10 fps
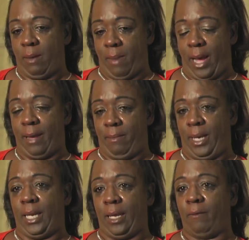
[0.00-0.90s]
in my
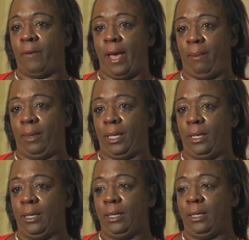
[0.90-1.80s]
immediate
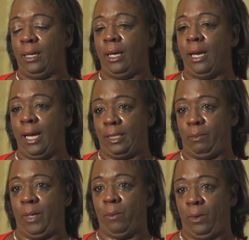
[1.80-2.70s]
family has
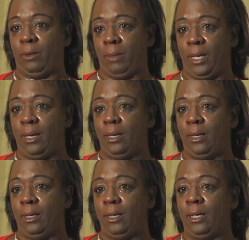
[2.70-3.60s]
been with me.
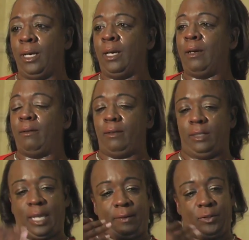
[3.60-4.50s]

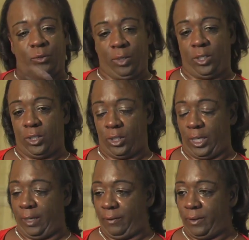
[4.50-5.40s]
They've switched
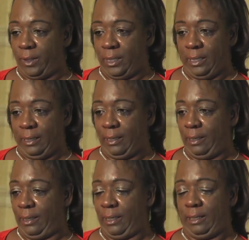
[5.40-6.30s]
shifts.
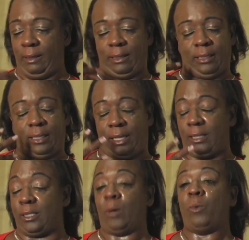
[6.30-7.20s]

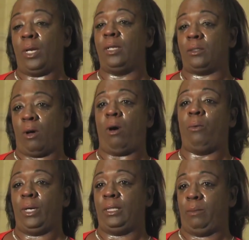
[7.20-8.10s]
Someone has
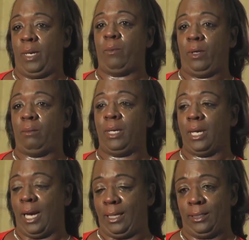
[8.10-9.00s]
always been with me
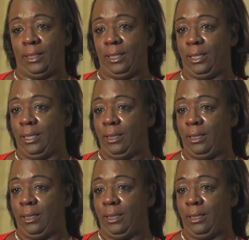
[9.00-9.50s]
constantly